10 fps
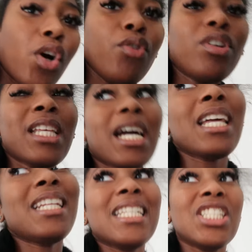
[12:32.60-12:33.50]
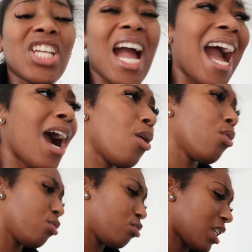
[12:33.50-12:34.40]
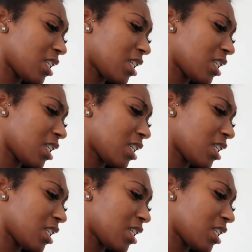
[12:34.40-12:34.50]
roll because they're kind of like, ouch,